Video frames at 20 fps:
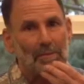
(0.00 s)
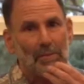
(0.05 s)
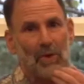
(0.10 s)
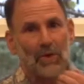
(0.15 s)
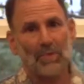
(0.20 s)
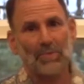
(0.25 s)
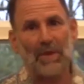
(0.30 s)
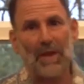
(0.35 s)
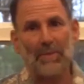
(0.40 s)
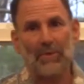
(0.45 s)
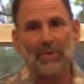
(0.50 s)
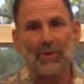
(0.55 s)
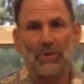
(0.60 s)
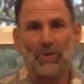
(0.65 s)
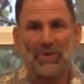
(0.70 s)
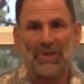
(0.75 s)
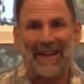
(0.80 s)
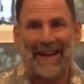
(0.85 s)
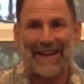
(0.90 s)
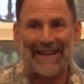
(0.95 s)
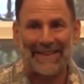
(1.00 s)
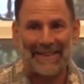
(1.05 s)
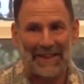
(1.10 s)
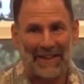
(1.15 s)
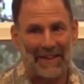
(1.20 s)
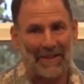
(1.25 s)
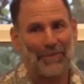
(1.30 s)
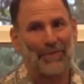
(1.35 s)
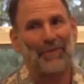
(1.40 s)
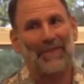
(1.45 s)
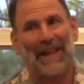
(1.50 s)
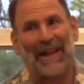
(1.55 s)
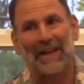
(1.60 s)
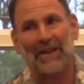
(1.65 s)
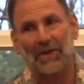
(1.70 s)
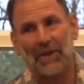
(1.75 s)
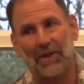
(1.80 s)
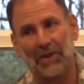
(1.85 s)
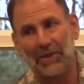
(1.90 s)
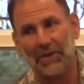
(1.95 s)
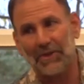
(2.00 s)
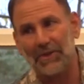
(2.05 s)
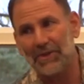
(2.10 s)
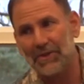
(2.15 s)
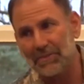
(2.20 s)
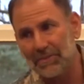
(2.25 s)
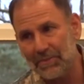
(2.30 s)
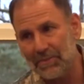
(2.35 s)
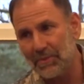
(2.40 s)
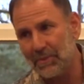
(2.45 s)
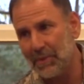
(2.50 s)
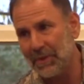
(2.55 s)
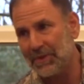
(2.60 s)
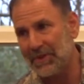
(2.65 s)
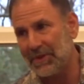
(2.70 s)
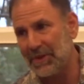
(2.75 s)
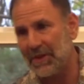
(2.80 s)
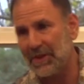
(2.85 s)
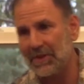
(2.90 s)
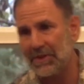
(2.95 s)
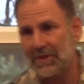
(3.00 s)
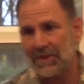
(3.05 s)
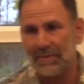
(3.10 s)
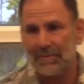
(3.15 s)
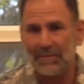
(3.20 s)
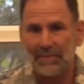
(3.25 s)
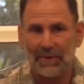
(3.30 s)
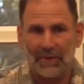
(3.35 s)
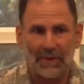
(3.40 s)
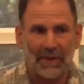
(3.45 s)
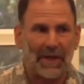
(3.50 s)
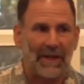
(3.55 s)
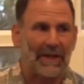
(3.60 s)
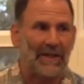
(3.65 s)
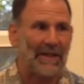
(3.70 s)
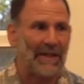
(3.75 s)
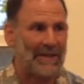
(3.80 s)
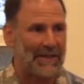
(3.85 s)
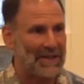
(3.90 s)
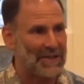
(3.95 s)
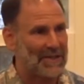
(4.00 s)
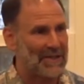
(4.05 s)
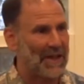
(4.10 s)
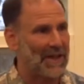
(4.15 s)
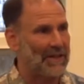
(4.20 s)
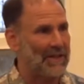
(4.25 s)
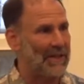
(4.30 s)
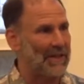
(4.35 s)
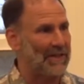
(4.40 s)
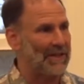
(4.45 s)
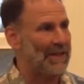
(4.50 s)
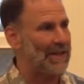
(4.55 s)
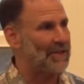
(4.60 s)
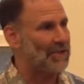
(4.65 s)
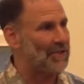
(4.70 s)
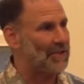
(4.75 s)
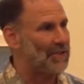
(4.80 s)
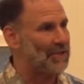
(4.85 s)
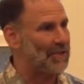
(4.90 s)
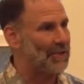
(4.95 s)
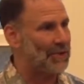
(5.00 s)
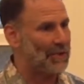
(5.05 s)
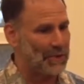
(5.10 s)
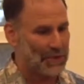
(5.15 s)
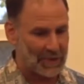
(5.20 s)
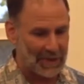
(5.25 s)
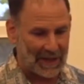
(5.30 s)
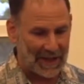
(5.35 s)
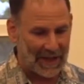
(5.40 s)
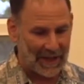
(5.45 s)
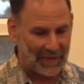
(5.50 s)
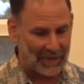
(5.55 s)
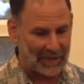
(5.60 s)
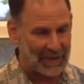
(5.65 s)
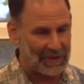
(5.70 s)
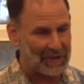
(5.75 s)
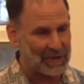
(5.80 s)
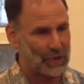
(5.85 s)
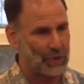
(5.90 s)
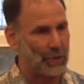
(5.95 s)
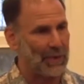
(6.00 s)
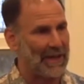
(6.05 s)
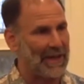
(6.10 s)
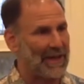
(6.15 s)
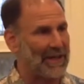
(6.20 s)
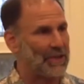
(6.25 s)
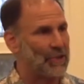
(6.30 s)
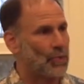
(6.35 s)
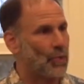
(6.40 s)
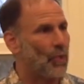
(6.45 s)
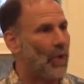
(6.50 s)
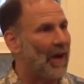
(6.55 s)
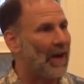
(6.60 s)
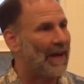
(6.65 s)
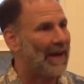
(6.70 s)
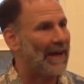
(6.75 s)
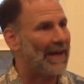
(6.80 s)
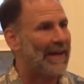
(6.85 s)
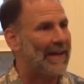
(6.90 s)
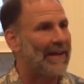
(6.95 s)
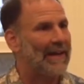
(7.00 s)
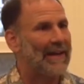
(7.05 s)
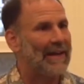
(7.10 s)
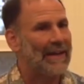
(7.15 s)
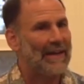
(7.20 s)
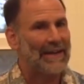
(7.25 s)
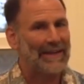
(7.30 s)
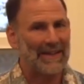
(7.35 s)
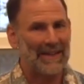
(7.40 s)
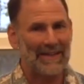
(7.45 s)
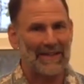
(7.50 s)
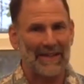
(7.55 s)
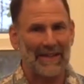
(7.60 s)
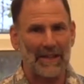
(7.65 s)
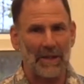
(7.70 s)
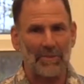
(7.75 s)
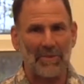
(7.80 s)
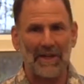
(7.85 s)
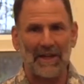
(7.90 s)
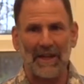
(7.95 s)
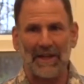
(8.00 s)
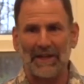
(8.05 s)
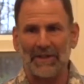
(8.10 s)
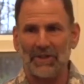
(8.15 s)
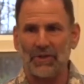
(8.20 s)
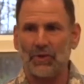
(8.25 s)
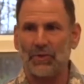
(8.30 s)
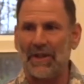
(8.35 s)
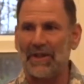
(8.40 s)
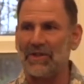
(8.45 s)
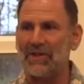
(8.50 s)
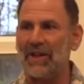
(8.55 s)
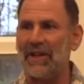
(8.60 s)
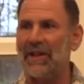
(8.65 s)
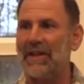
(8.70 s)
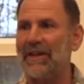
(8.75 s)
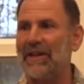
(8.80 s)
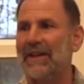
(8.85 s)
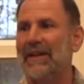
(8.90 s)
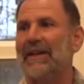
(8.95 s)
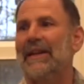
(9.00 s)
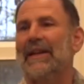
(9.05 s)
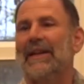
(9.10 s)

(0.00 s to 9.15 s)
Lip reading: Most people use nylon flat collars with dogs. They're kind of like these nylon leashes. They're usually 1/2 inch to 1 inch wide. They tend to be kind of stretchy.